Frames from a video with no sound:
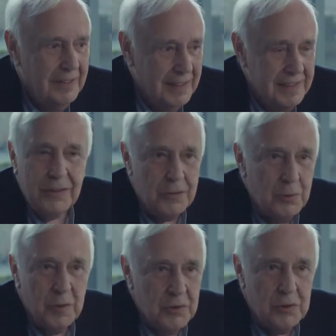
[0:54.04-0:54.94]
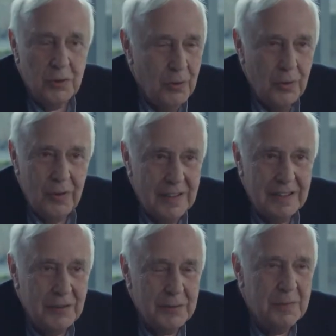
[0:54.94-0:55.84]
it's got to withdraw. There have
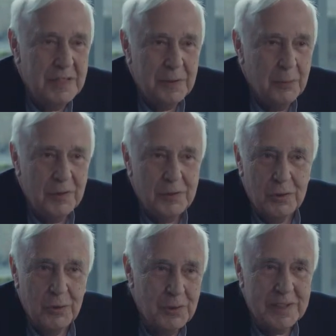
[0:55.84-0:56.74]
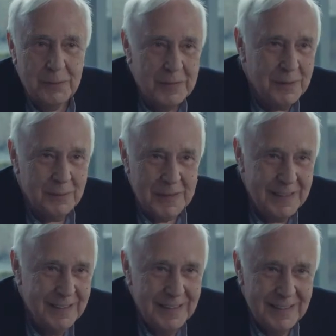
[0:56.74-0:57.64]
got to be some withdrawal
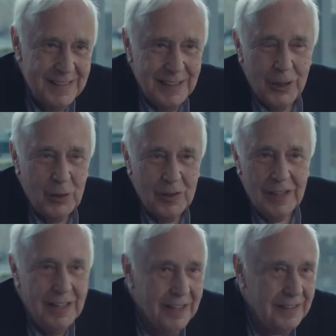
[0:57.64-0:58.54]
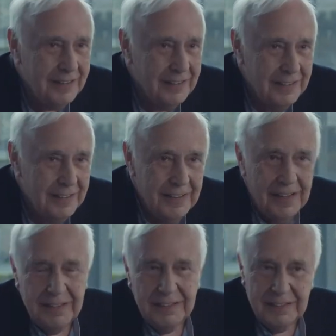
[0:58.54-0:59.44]
symptoms along the line.
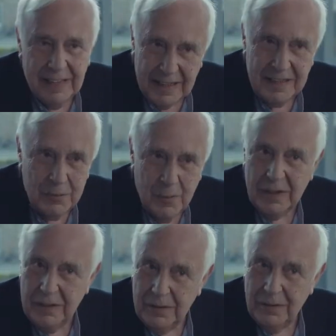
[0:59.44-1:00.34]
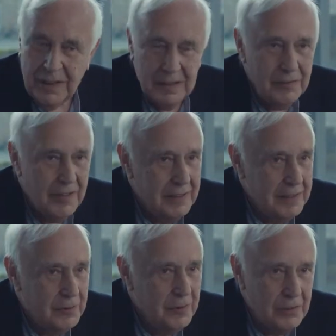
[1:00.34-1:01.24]
And that's when you're going to run
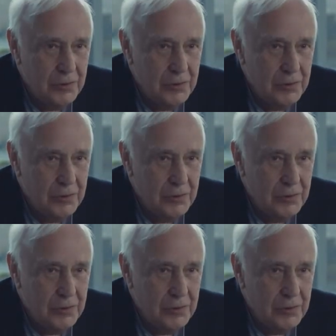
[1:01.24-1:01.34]
into real